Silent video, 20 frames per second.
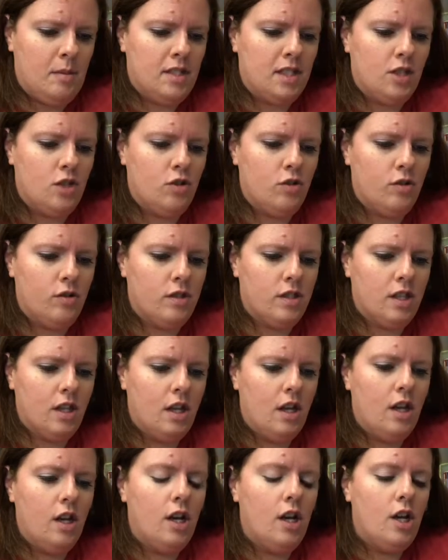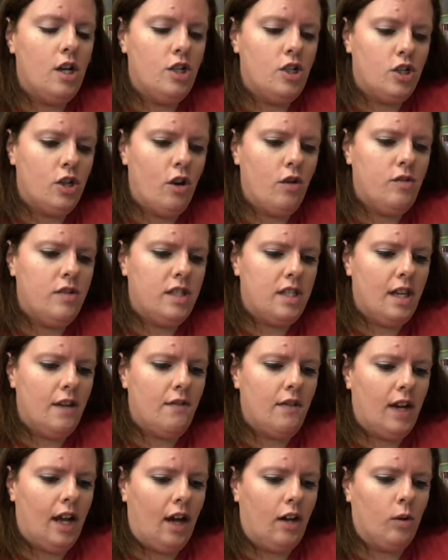Mrs. Jules. "Show
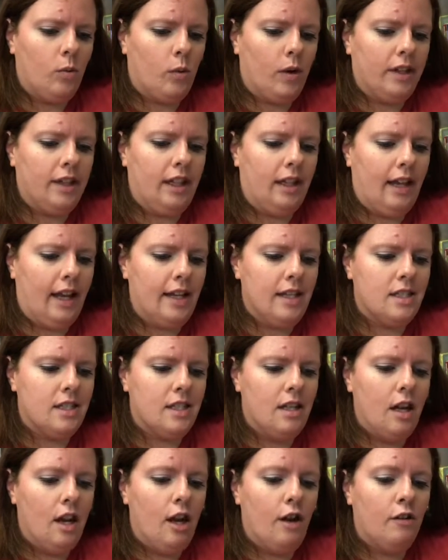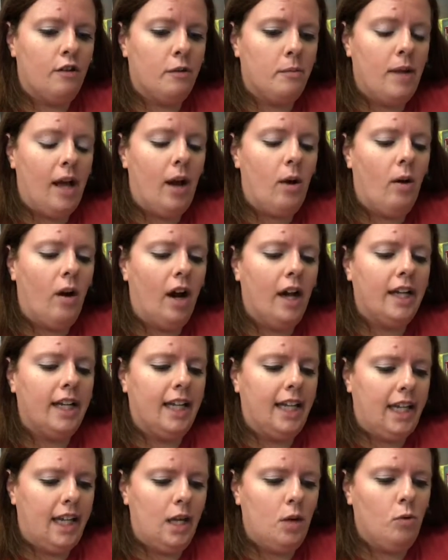Stephen how to work the lights. From now on,
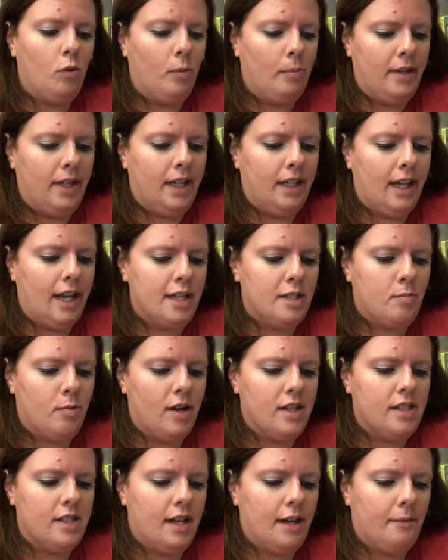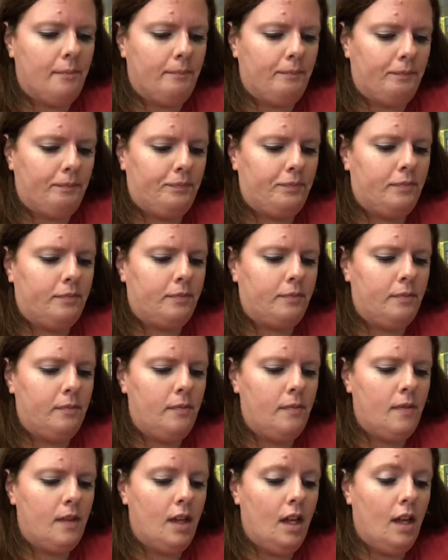he will be class president."
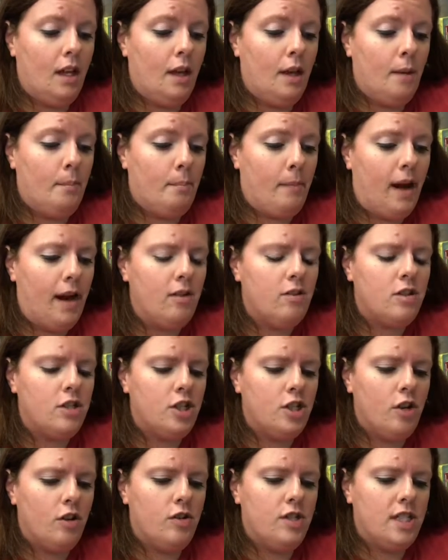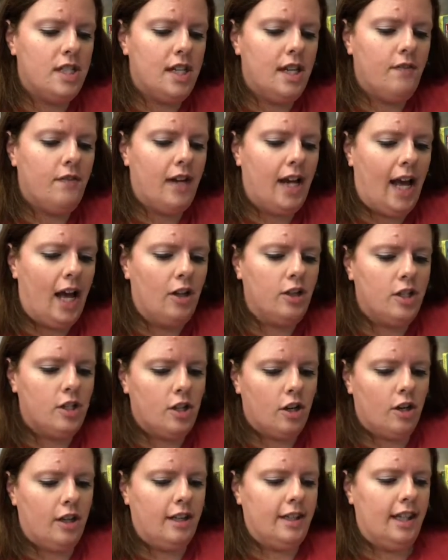Myron showed Stephen how to
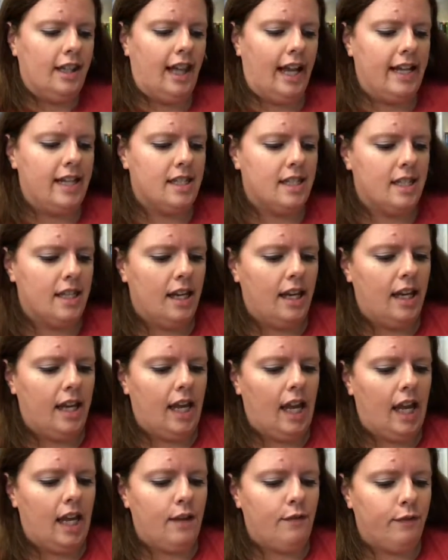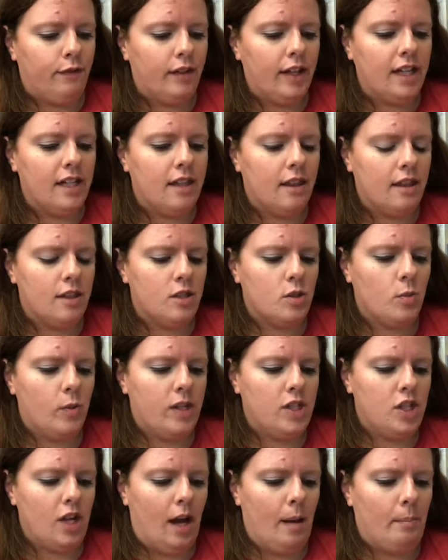turn on the lights. He flicked the
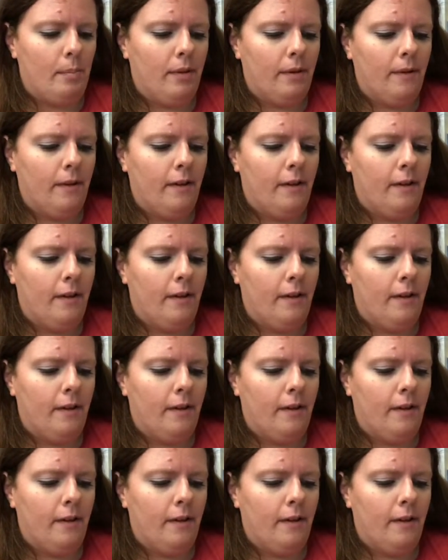switch up.